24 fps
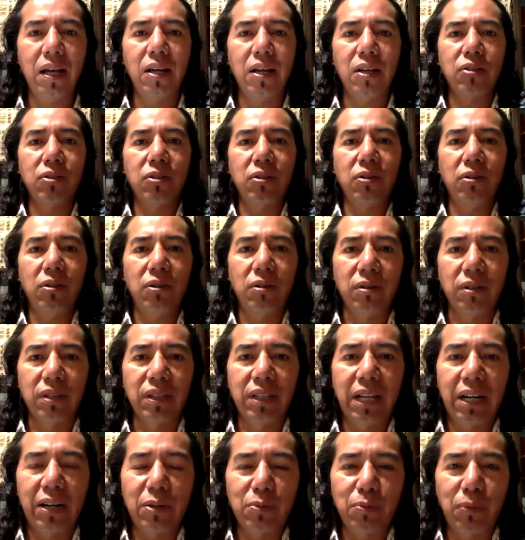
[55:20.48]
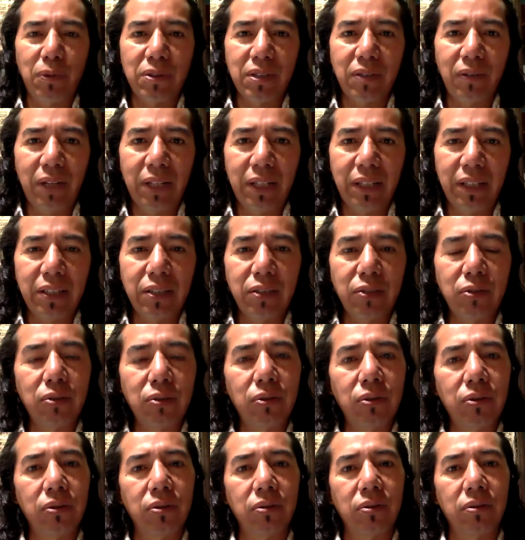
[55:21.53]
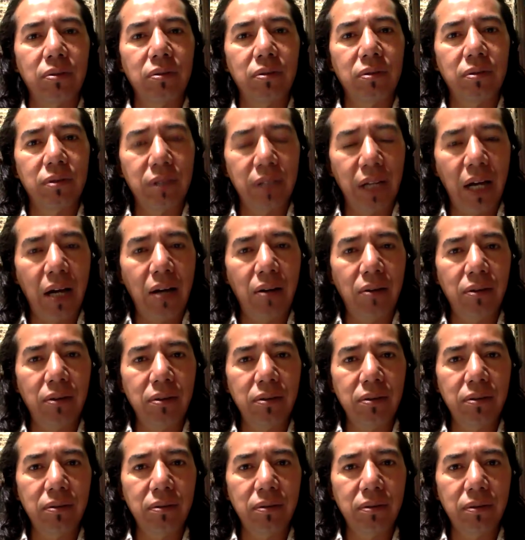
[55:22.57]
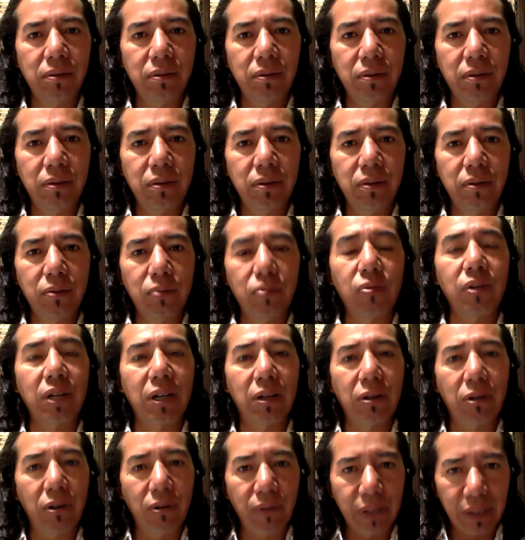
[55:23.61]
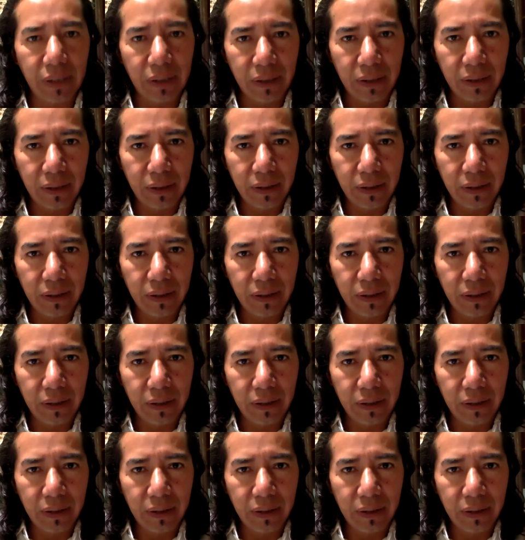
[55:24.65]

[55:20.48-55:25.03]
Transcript: So the responsibility is to now to recover